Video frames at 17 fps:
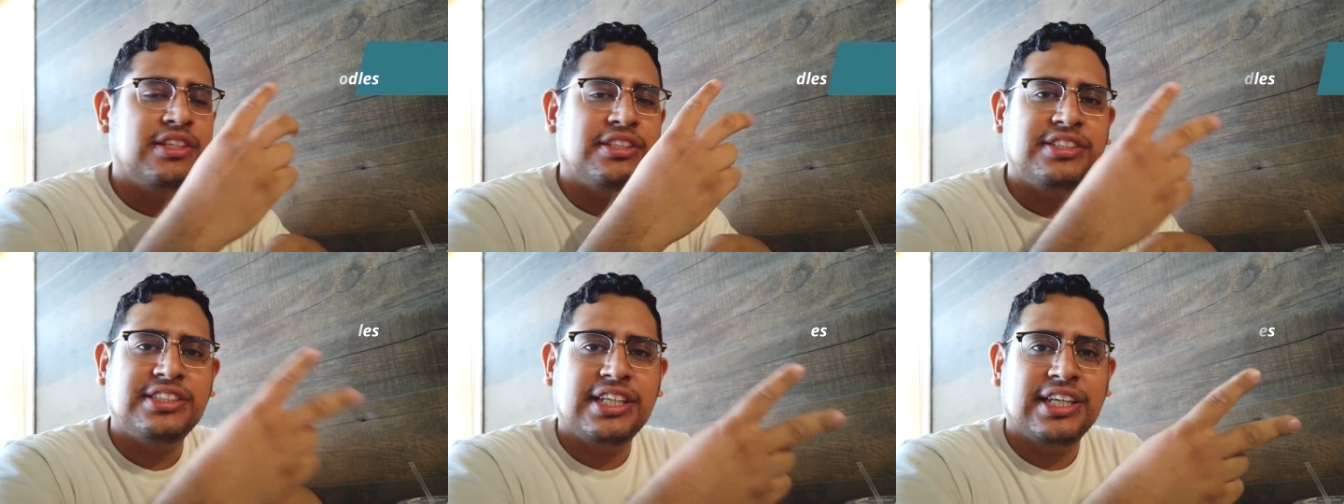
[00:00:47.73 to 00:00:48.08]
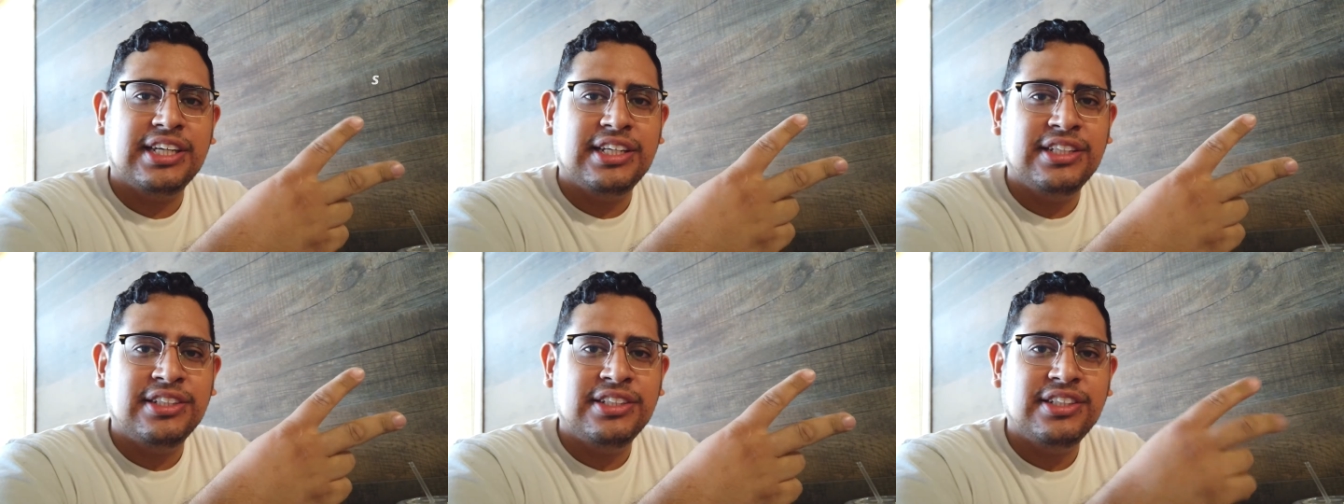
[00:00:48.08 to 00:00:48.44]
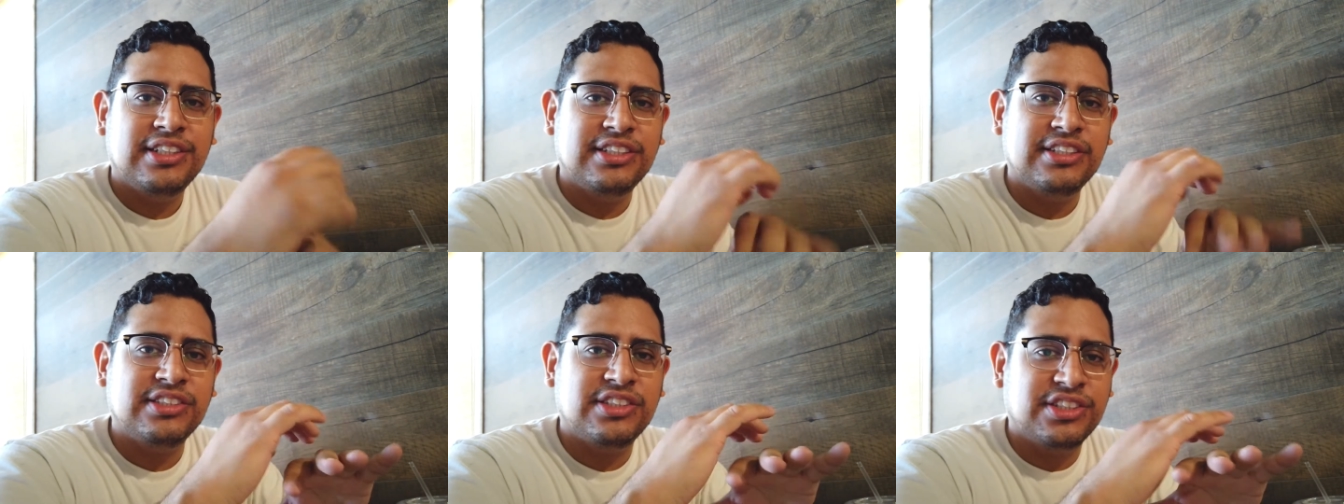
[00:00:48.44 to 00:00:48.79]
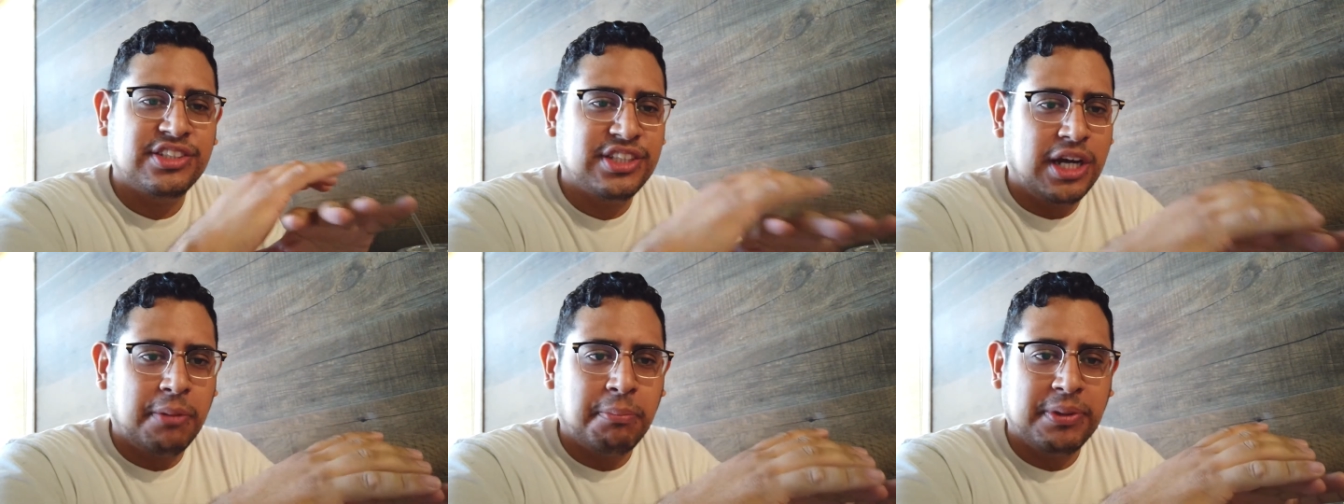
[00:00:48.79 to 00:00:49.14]
The second is
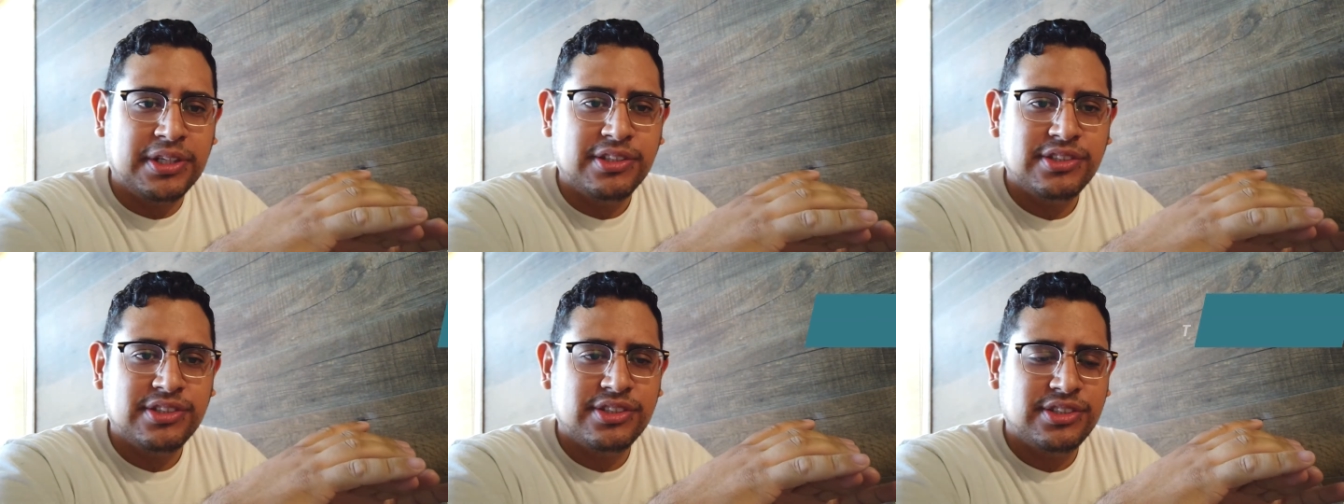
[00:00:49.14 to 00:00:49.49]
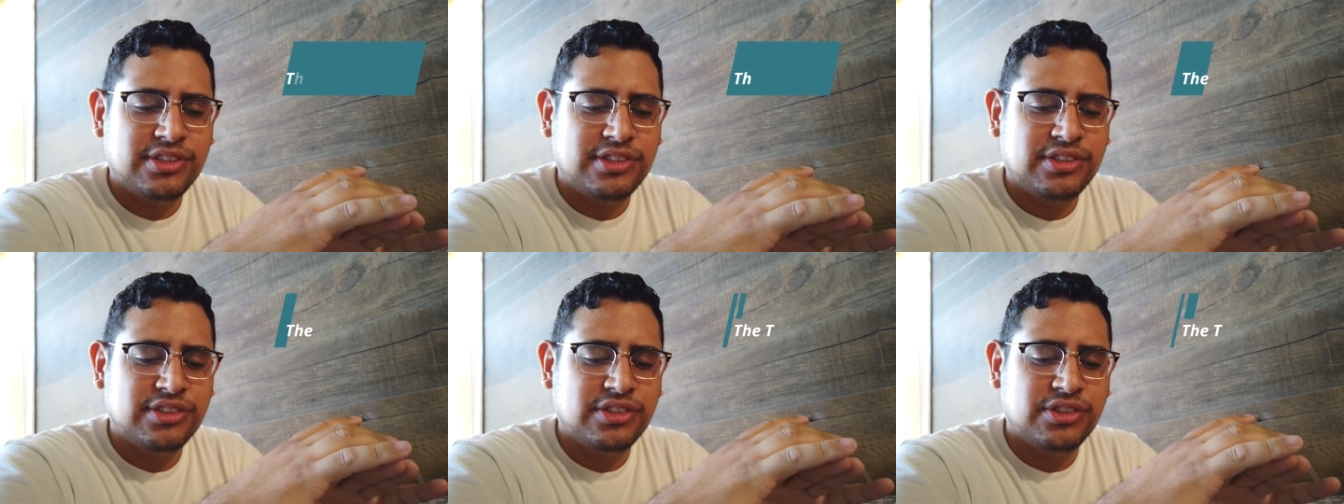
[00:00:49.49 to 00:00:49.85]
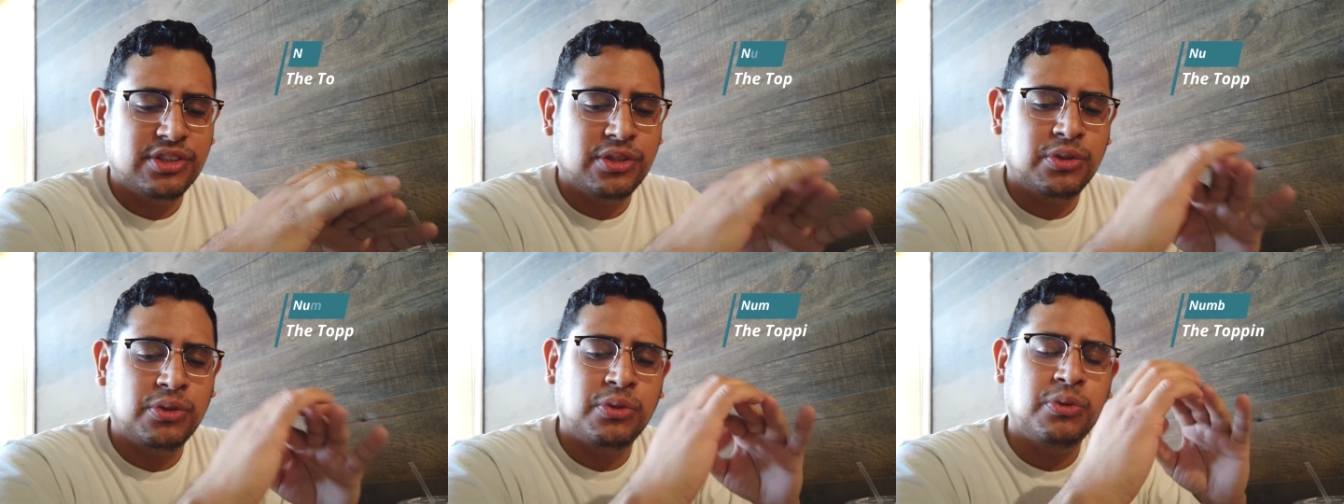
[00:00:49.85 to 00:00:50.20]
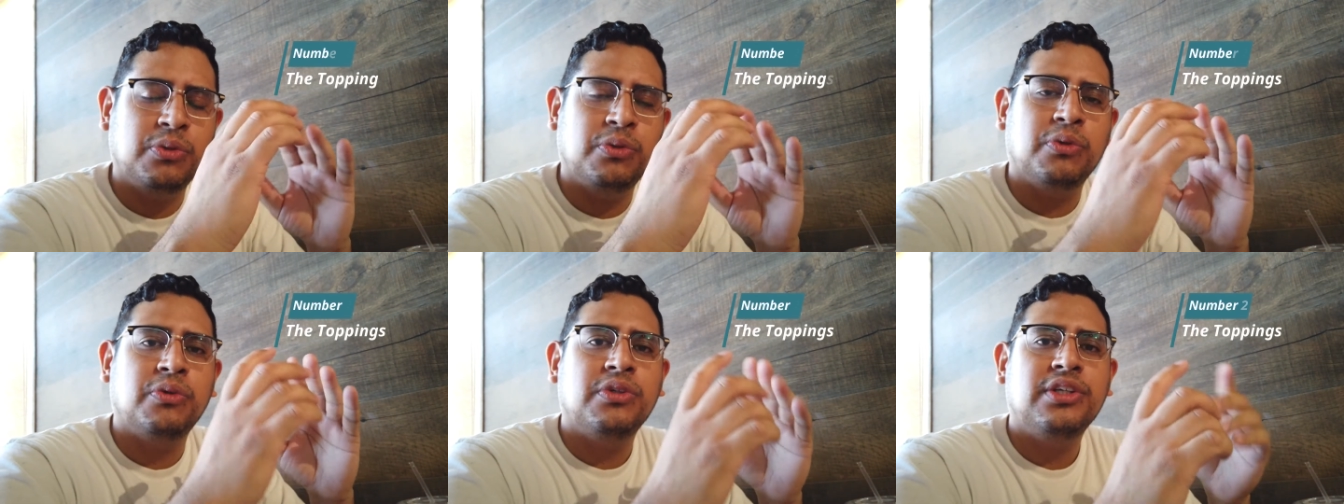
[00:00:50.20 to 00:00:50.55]
the toppings.
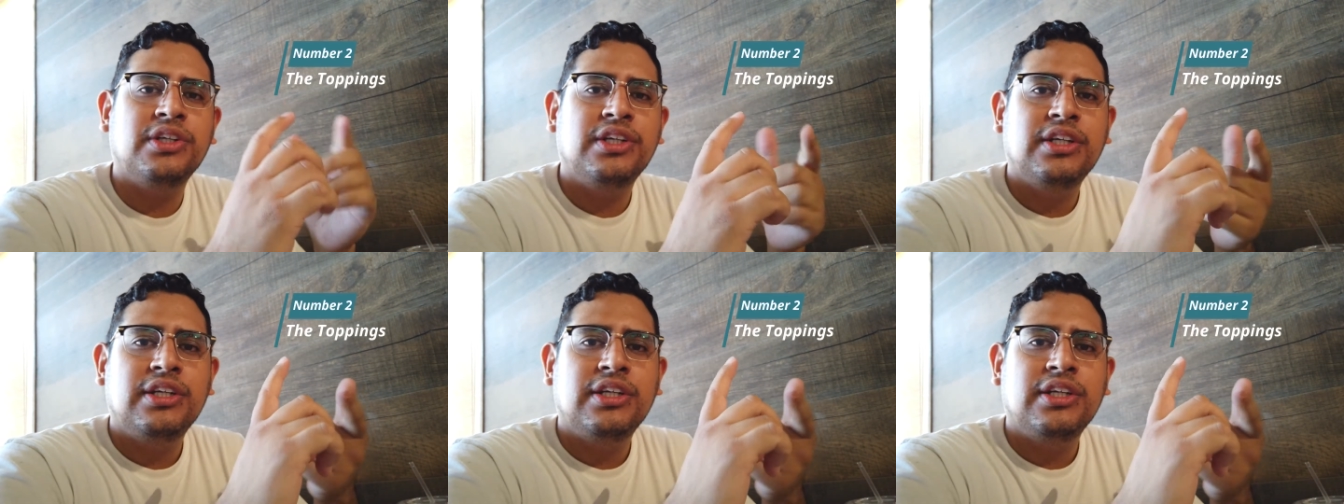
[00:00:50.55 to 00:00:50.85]
So